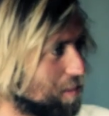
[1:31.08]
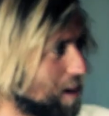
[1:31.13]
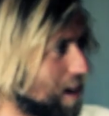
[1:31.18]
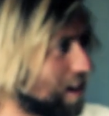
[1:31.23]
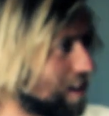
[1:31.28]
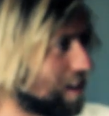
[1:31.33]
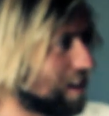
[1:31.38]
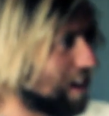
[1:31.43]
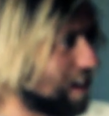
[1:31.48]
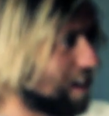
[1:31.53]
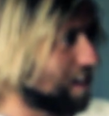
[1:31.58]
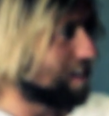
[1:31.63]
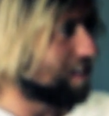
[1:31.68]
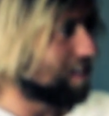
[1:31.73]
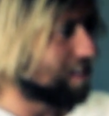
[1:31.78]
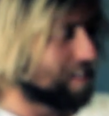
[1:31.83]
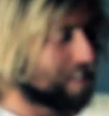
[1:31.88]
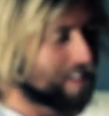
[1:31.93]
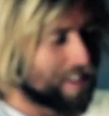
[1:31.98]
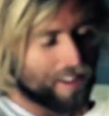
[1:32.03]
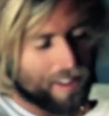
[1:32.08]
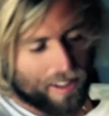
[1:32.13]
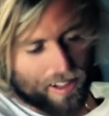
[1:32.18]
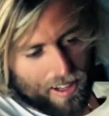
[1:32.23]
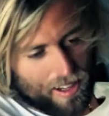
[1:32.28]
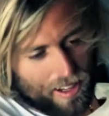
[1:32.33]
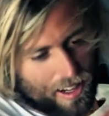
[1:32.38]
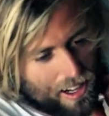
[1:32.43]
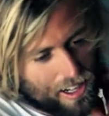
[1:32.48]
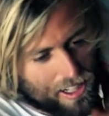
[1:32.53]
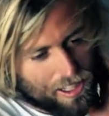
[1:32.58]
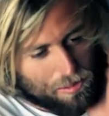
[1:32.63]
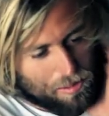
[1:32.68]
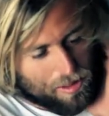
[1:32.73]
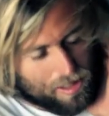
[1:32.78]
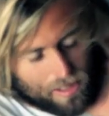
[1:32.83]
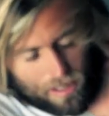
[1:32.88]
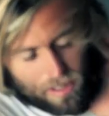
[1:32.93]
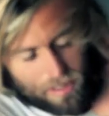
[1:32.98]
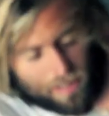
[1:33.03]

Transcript: paddle out. And I'd just be so